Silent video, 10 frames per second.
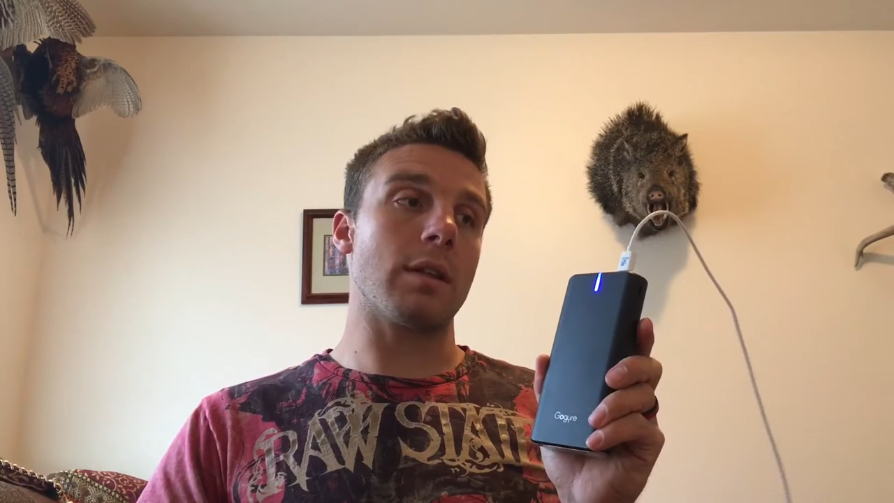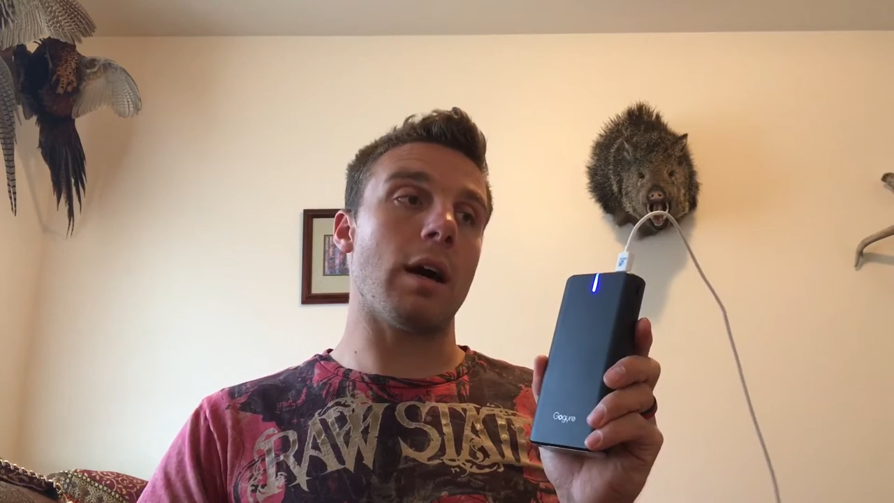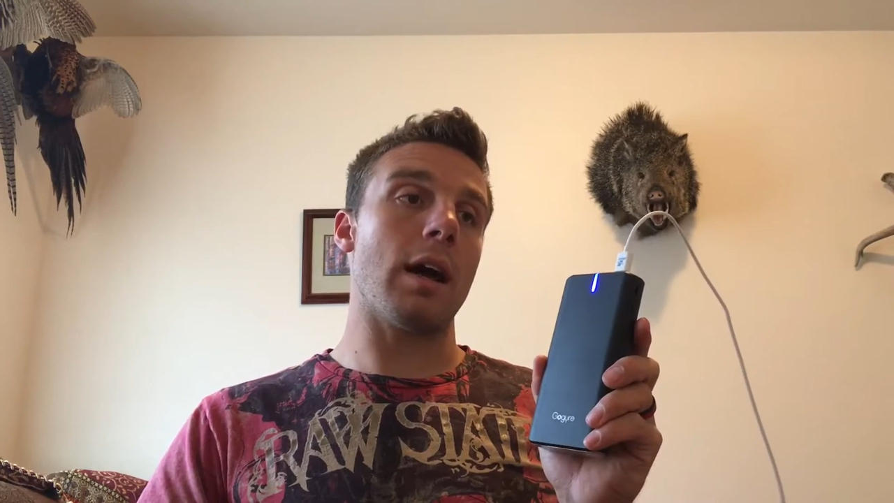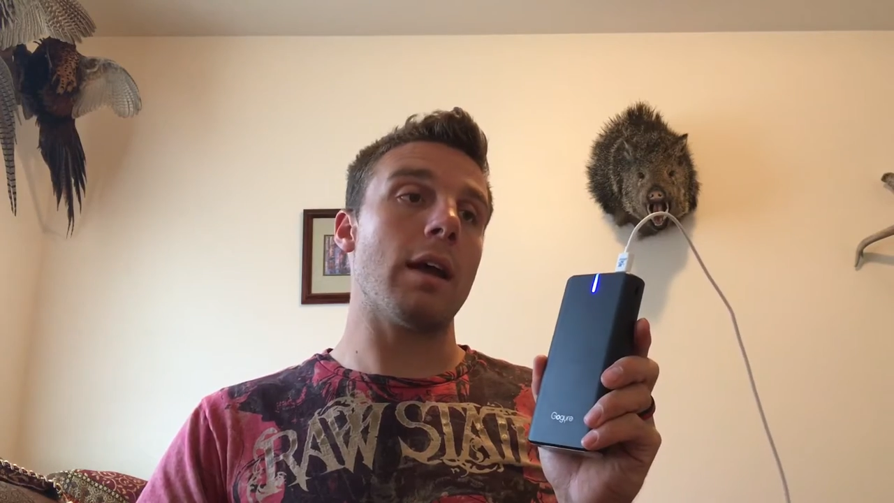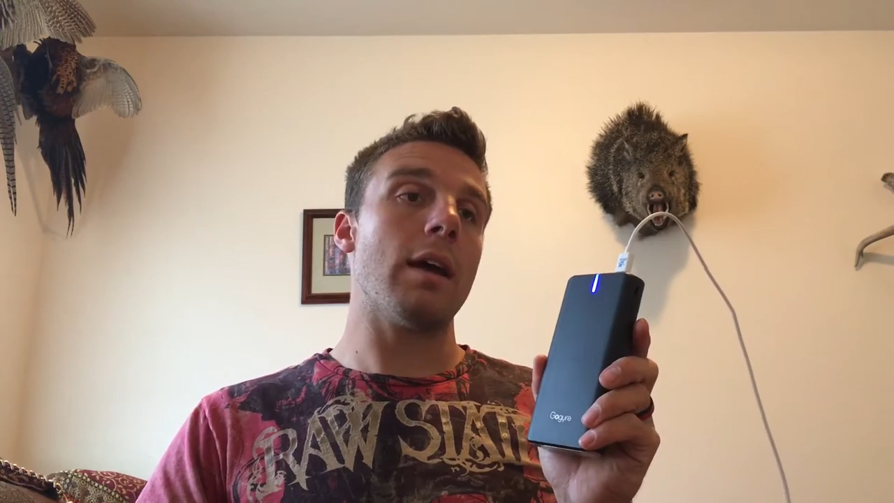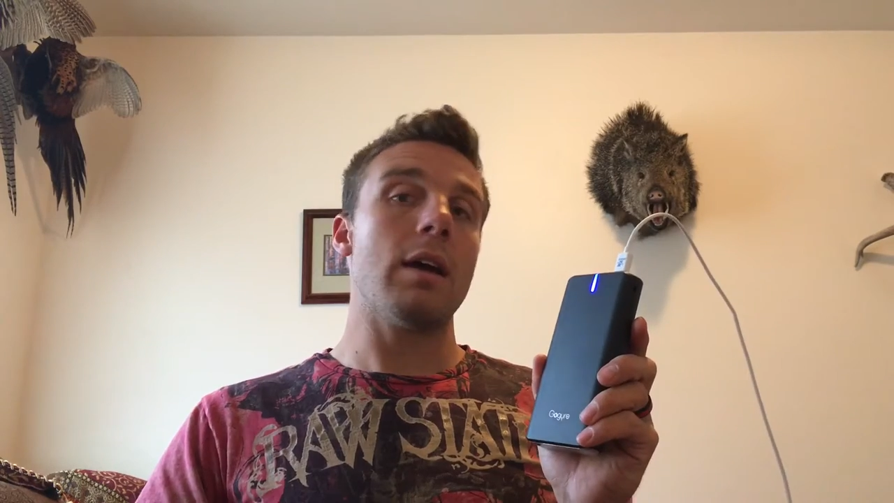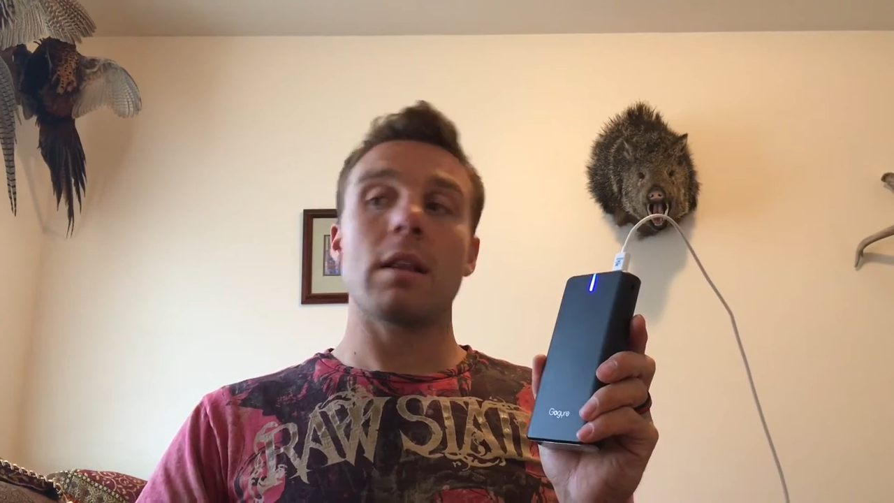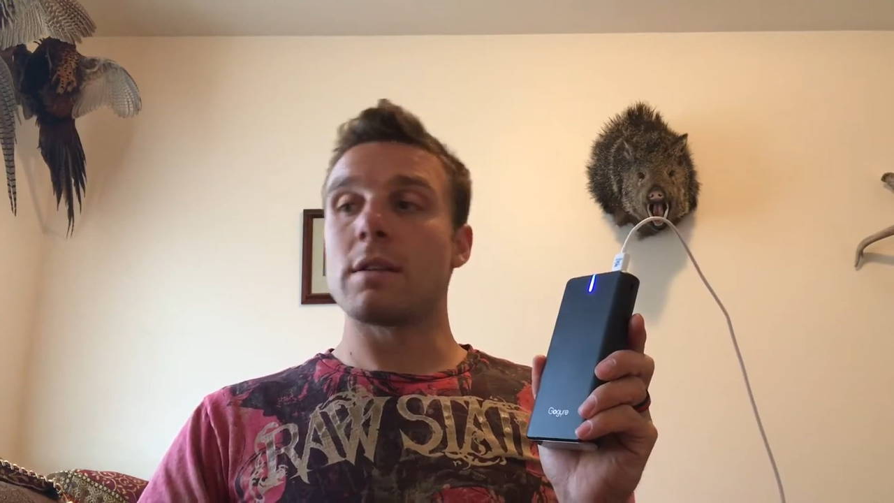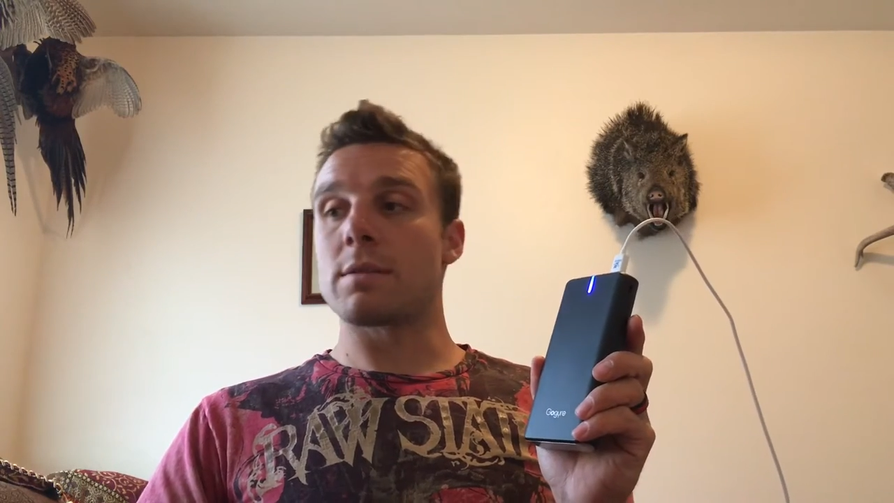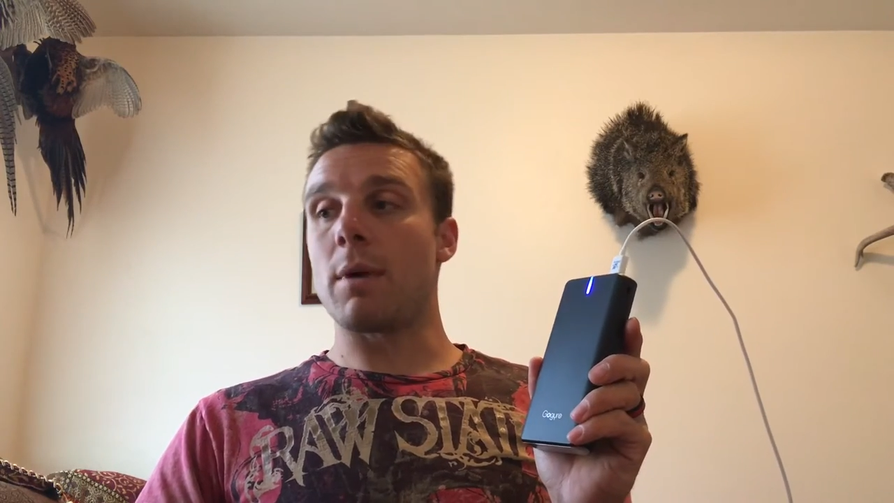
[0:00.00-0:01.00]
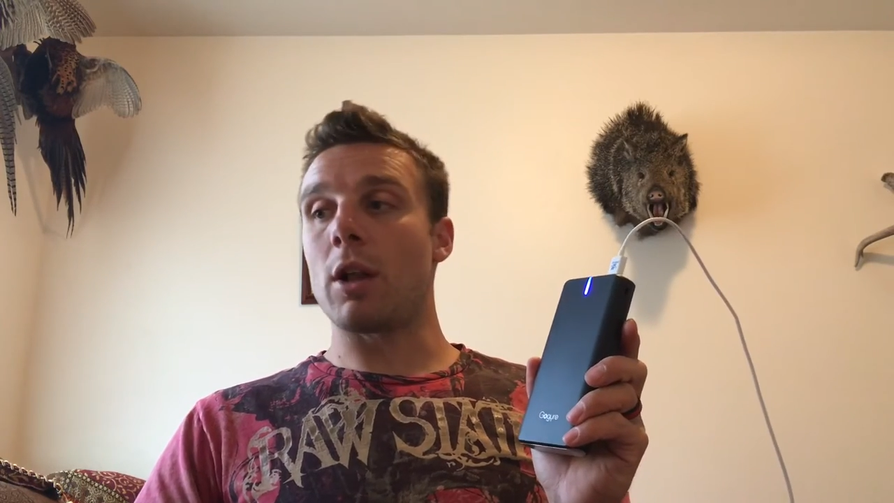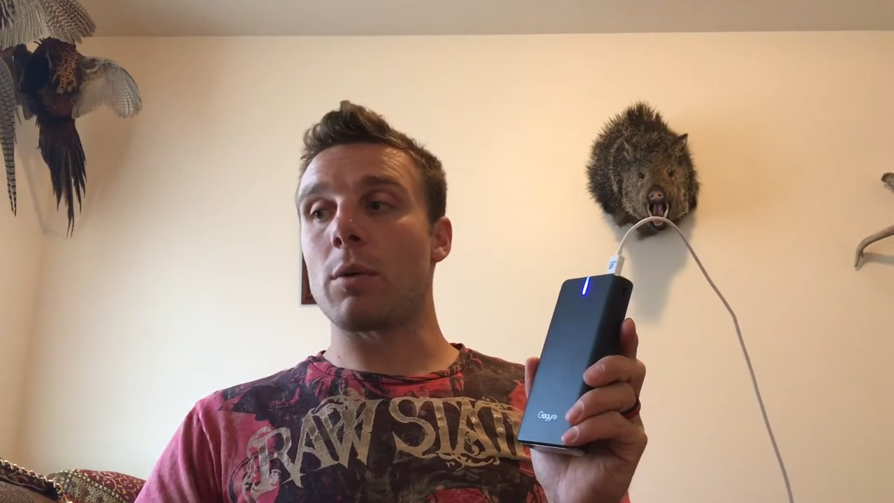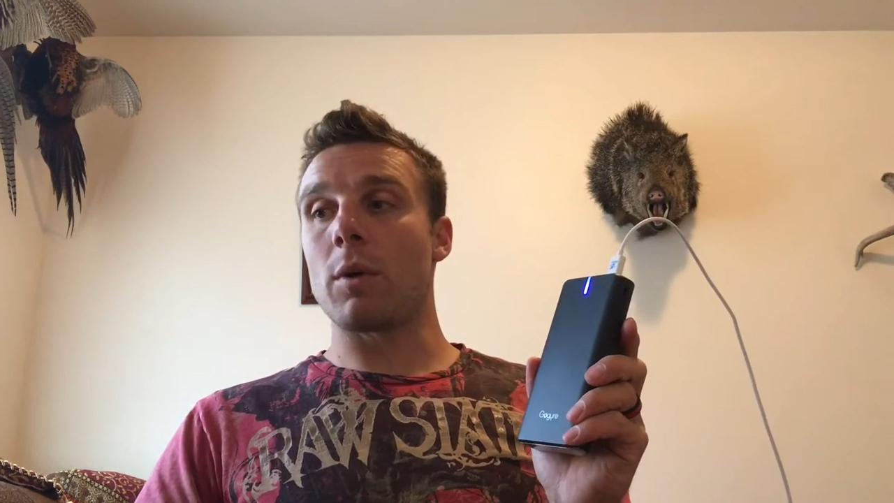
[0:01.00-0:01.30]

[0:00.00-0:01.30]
a lot. The smaller